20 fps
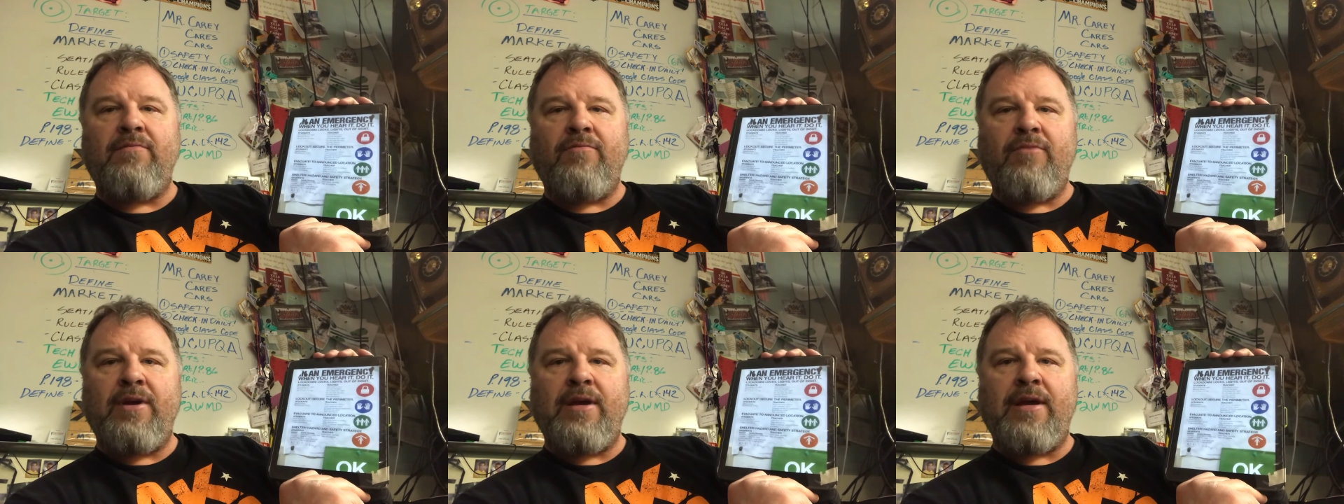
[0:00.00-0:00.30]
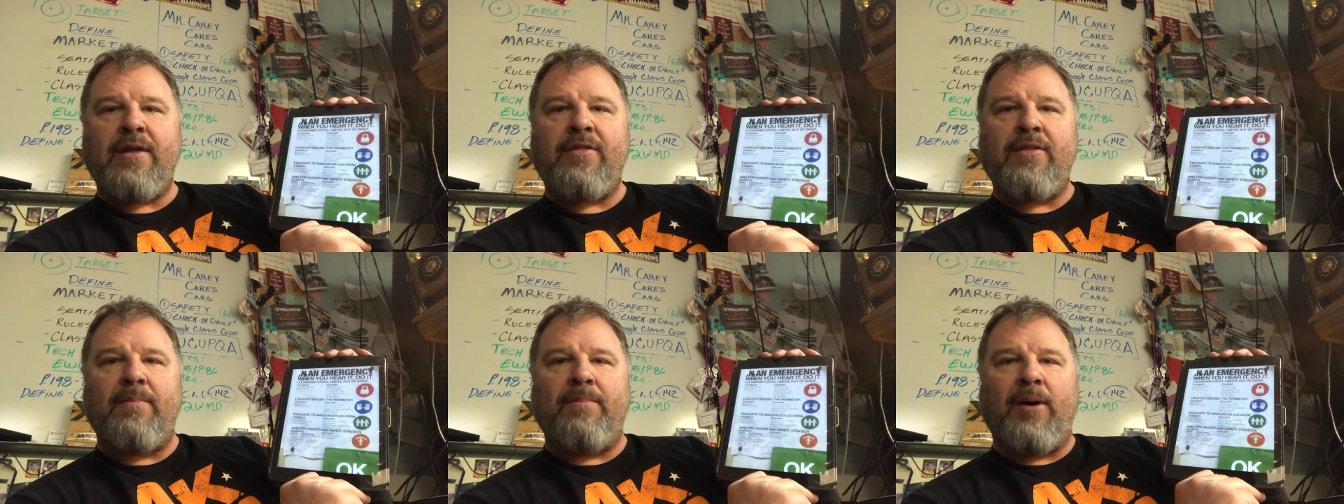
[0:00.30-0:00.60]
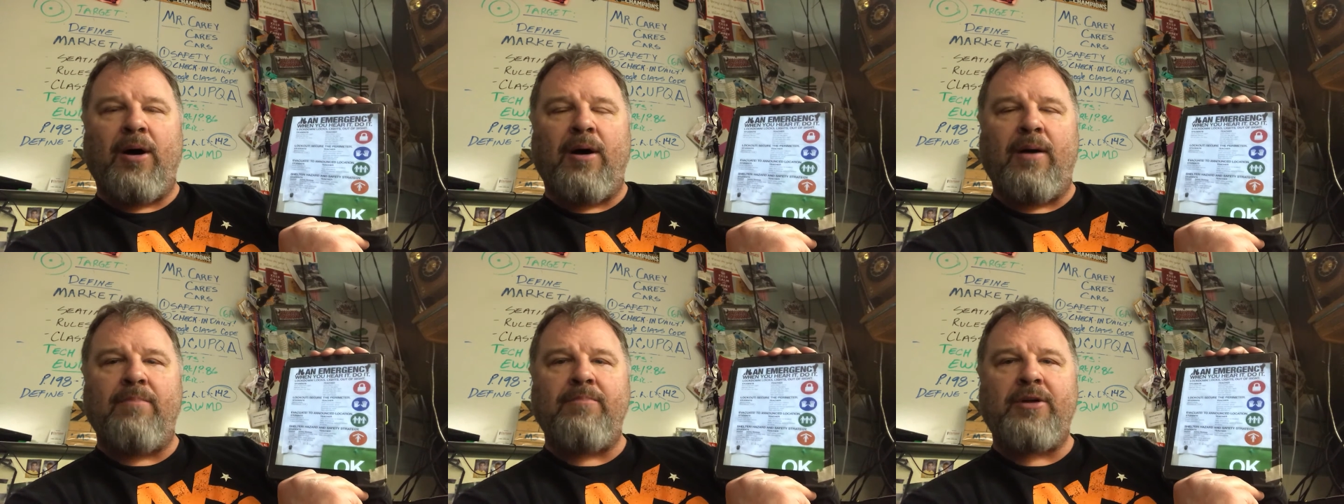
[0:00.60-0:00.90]
We had the
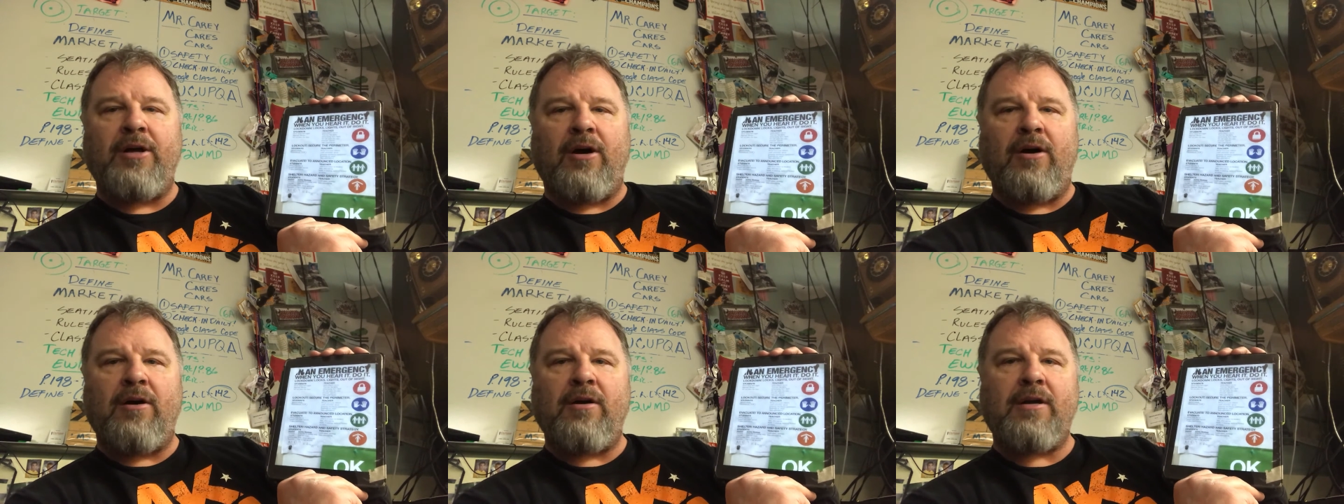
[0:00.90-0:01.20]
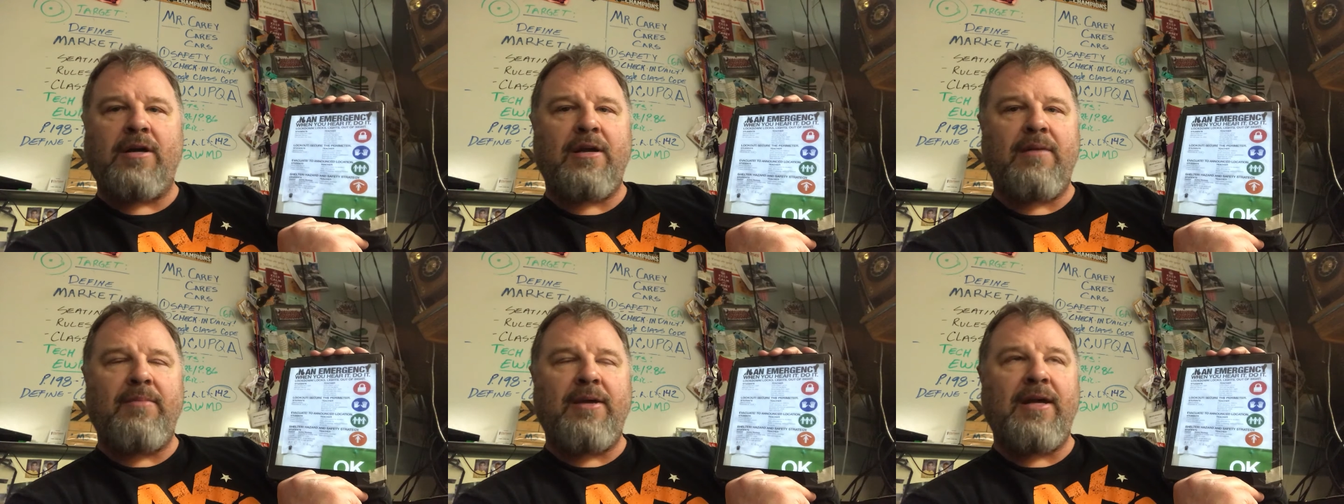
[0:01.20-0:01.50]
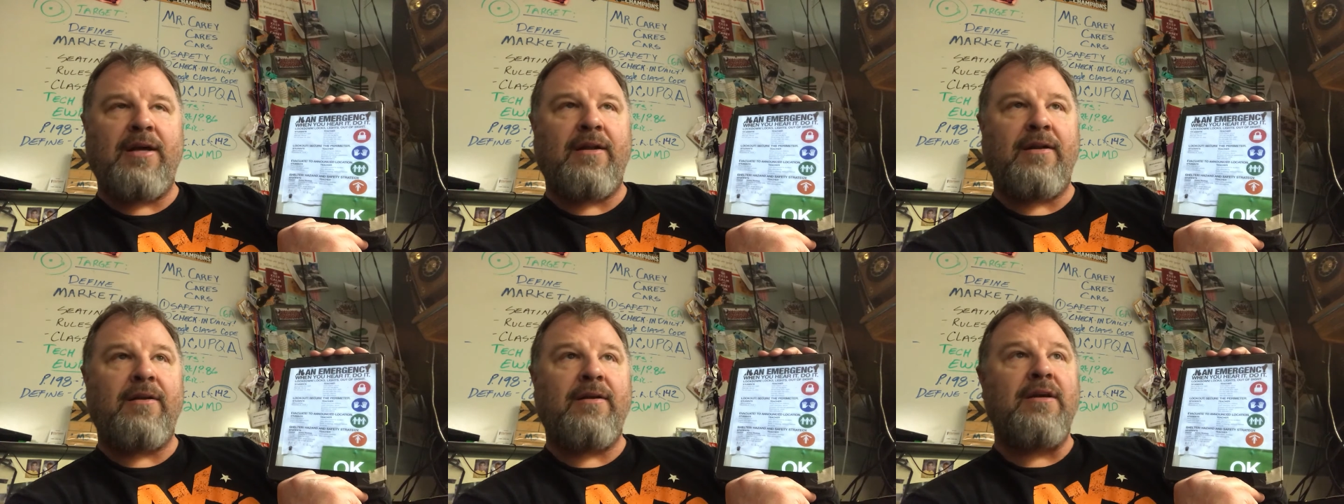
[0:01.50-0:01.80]
bomb dog come
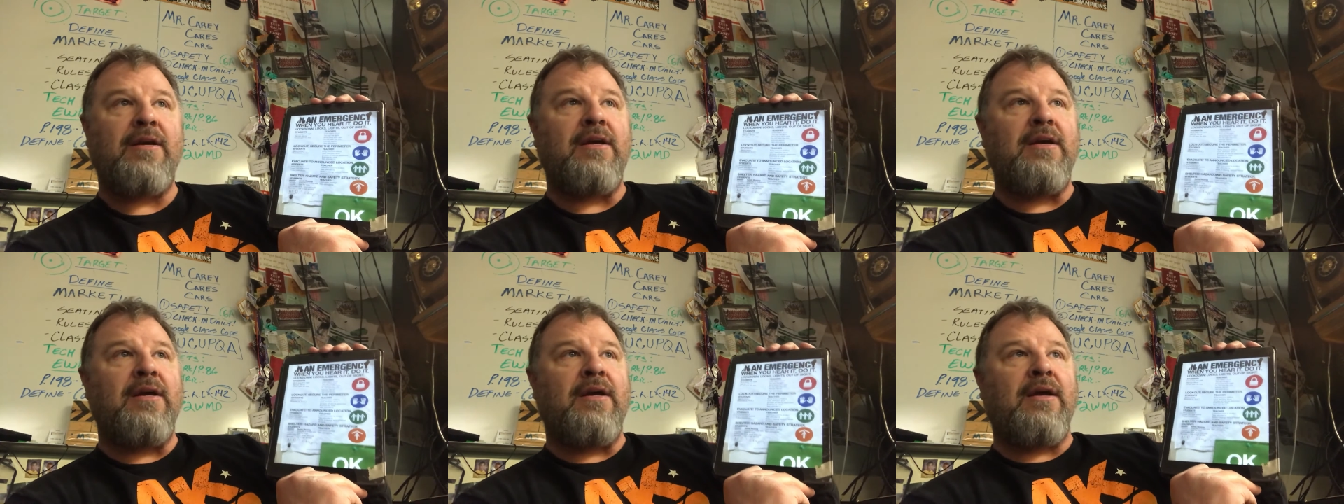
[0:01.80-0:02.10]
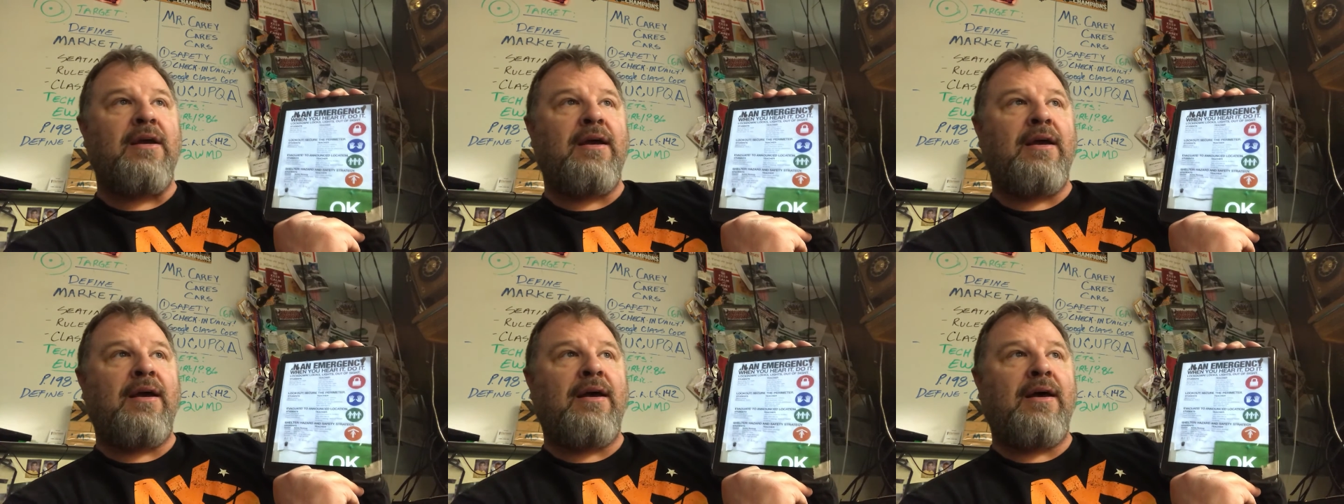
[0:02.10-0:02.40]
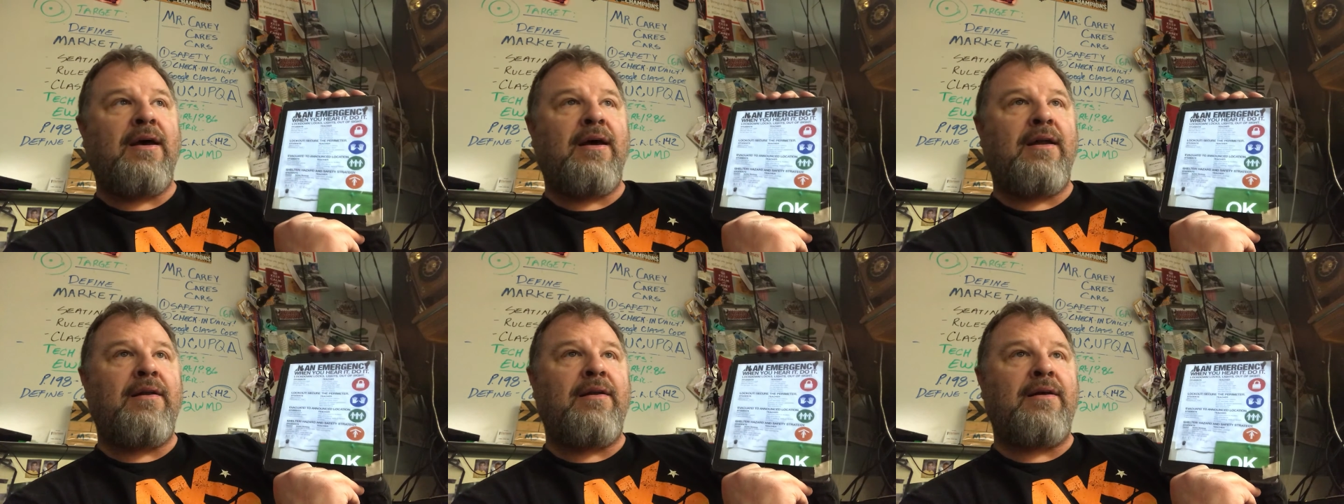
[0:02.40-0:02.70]
in,
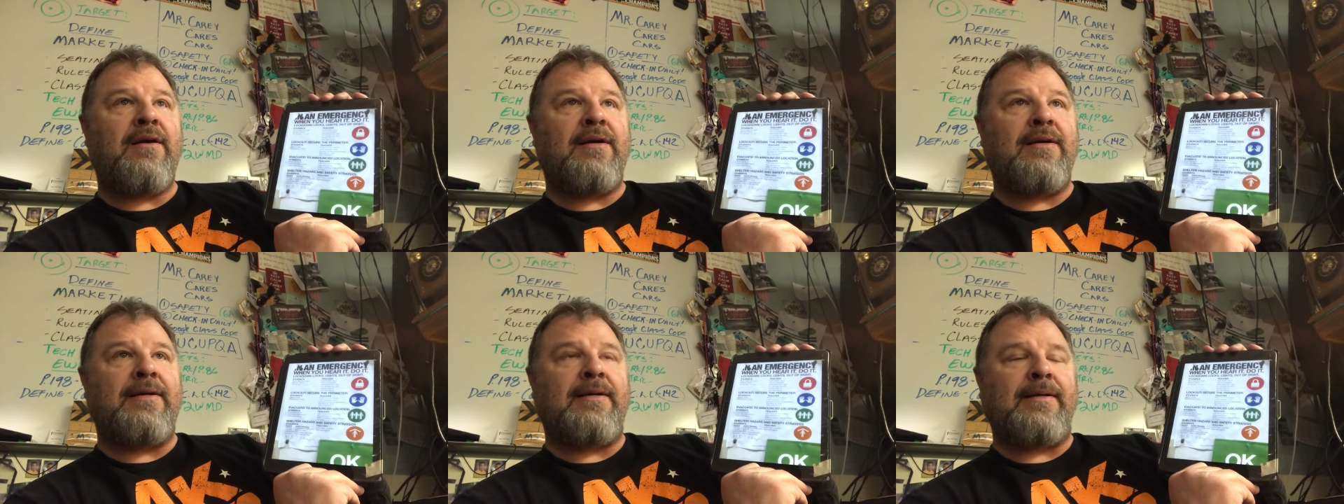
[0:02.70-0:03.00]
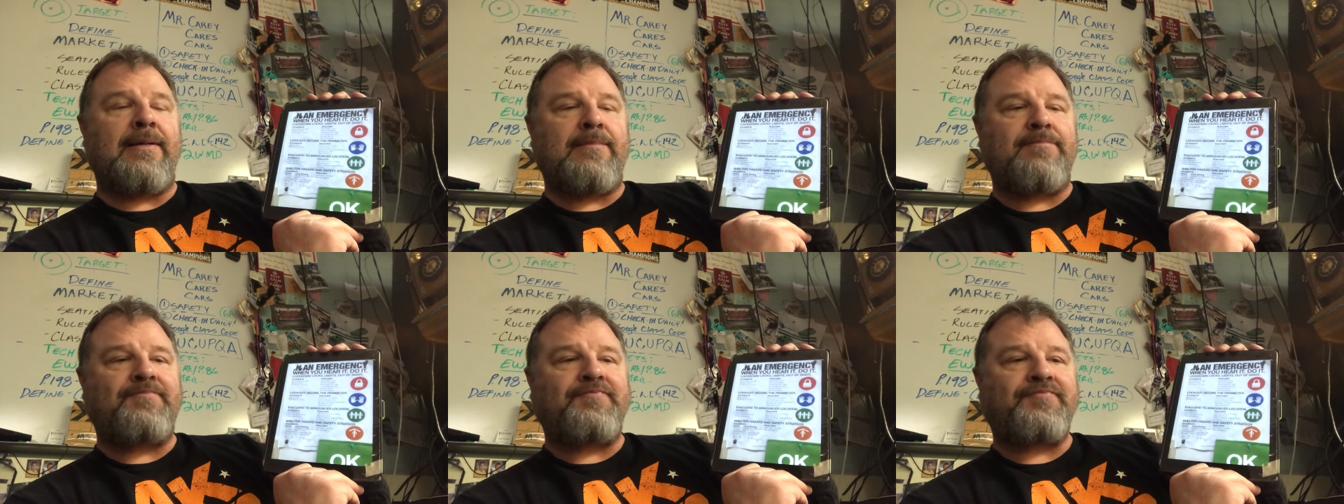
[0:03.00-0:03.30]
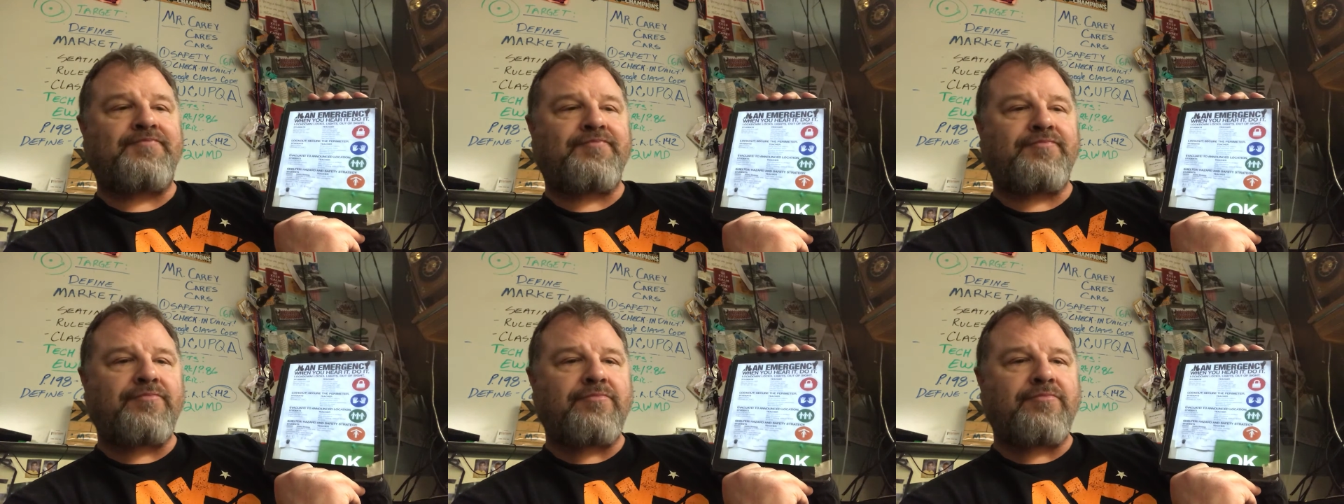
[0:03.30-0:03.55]
and I'm